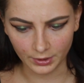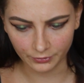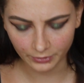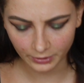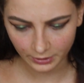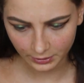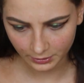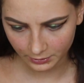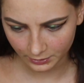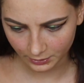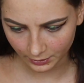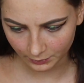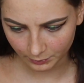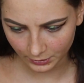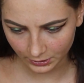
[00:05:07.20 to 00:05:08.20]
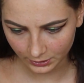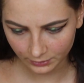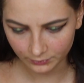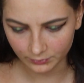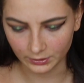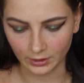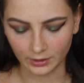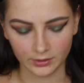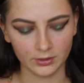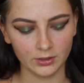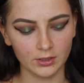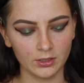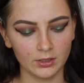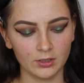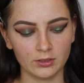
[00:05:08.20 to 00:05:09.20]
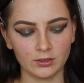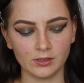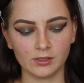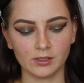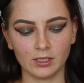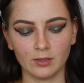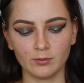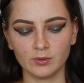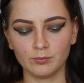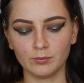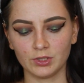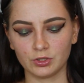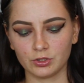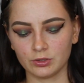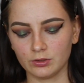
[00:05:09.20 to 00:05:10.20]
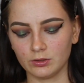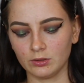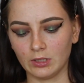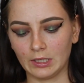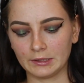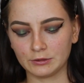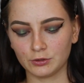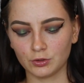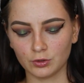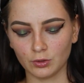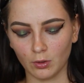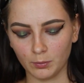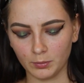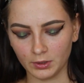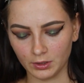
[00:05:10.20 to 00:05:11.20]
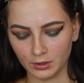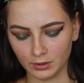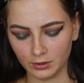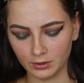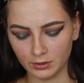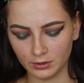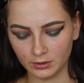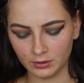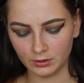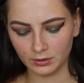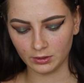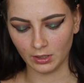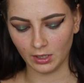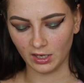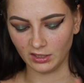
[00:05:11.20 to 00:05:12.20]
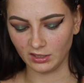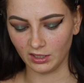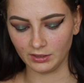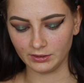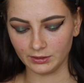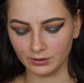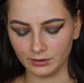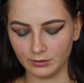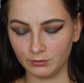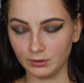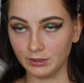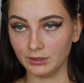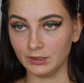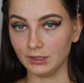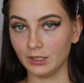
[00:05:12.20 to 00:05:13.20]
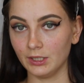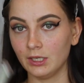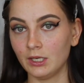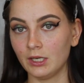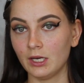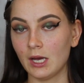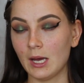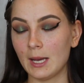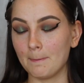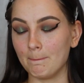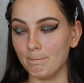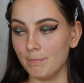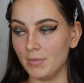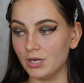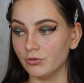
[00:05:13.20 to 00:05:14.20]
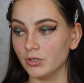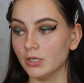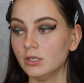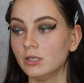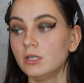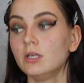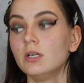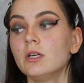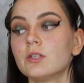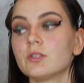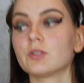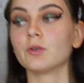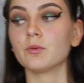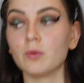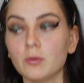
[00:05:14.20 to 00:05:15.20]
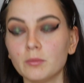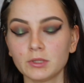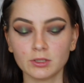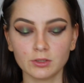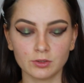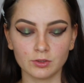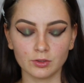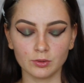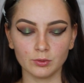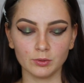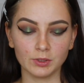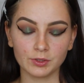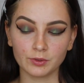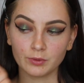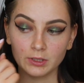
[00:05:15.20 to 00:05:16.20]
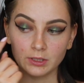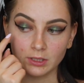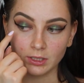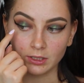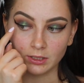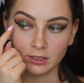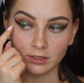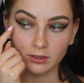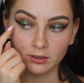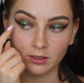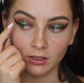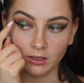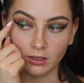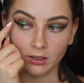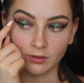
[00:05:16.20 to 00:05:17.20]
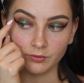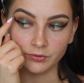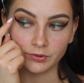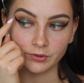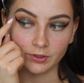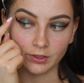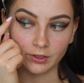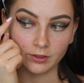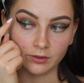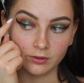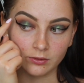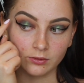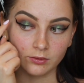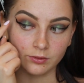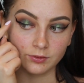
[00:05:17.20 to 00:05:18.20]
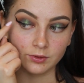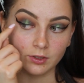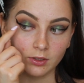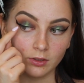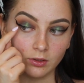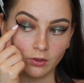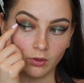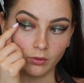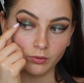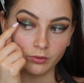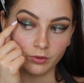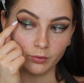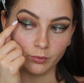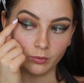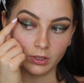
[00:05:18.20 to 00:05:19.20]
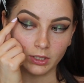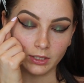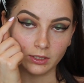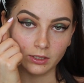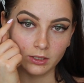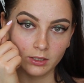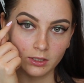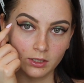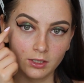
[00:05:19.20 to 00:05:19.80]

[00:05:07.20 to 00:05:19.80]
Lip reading: Mirror, I believe. Yeah, this is the Emma Mitchell like topper eyeliner in Mirror. So what I'm going to do is create like little half circles along the wing